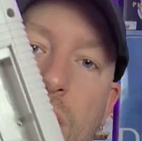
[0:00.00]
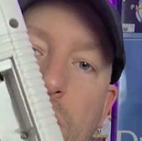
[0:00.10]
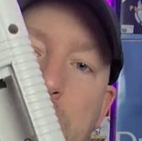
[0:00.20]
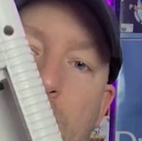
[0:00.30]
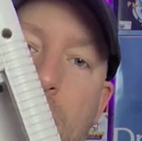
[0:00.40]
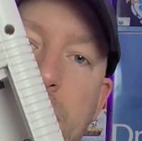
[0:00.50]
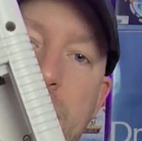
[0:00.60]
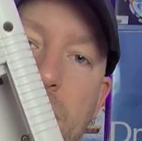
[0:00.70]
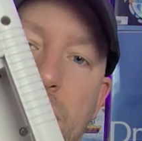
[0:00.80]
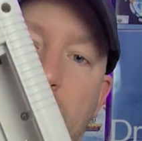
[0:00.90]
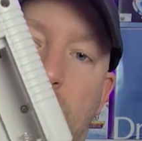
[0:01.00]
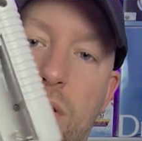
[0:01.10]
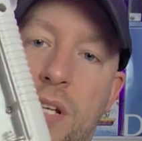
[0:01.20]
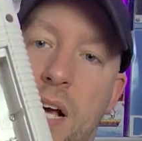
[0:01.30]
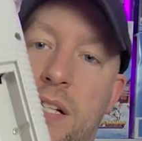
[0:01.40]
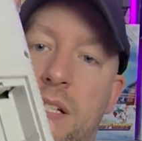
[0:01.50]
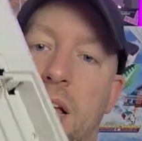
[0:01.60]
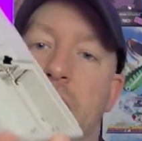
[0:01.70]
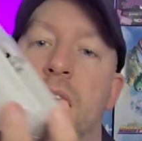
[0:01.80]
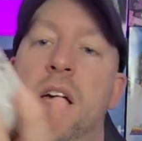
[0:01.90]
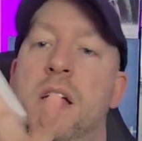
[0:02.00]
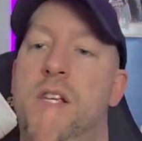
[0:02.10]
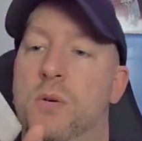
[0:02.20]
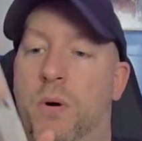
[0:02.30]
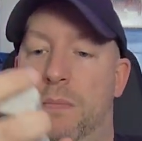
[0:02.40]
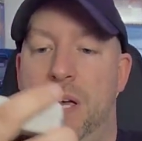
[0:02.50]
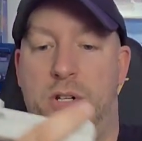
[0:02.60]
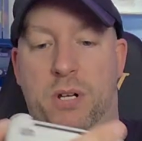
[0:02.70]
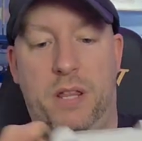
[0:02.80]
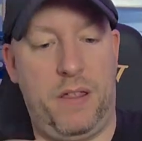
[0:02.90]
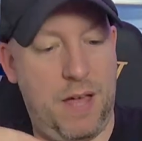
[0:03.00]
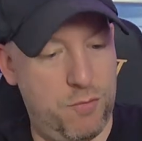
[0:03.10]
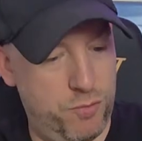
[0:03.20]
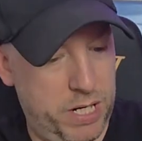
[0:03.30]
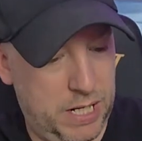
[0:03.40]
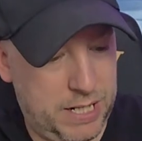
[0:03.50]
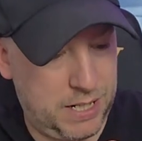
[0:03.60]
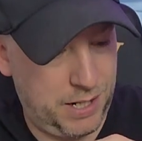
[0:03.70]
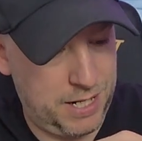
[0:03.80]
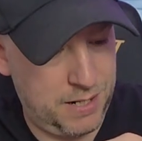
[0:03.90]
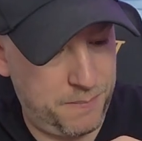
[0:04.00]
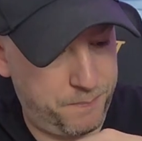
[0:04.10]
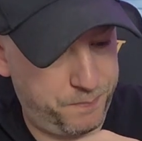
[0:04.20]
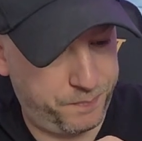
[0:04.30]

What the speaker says: on the points, on the contacts there. You want to make sure that they're really clean.